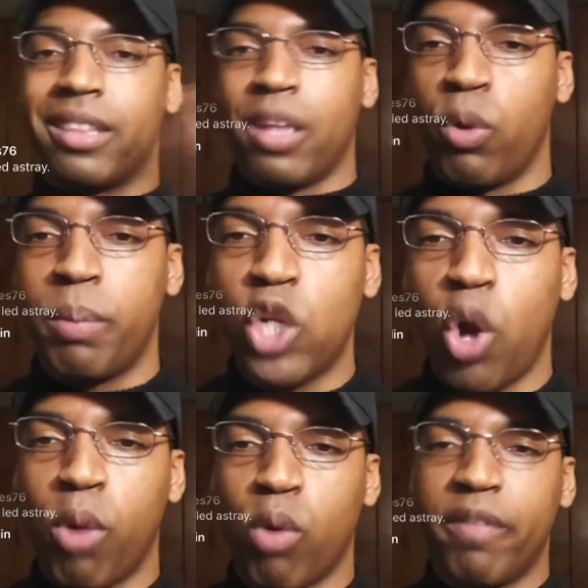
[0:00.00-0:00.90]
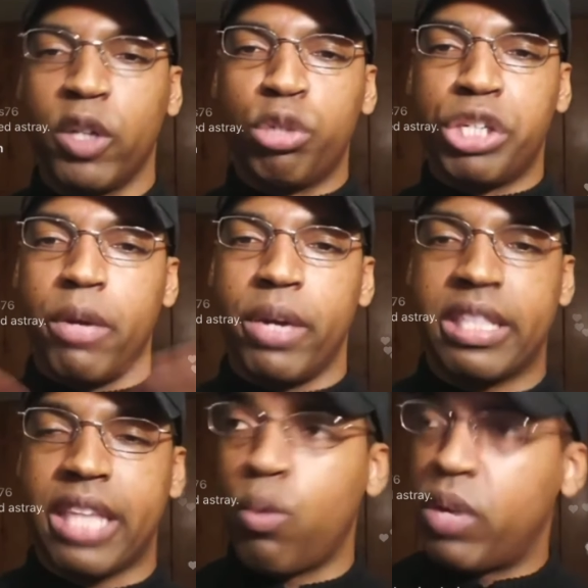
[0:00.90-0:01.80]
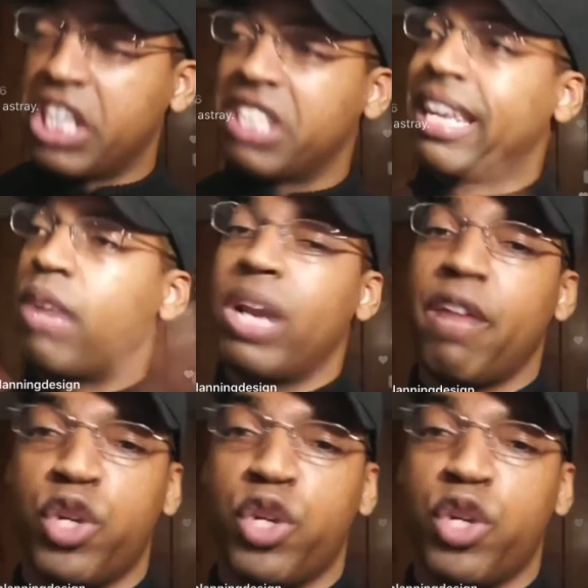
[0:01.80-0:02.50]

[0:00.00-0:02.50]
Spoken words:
There will be no more revolution or anything. We can say whatever,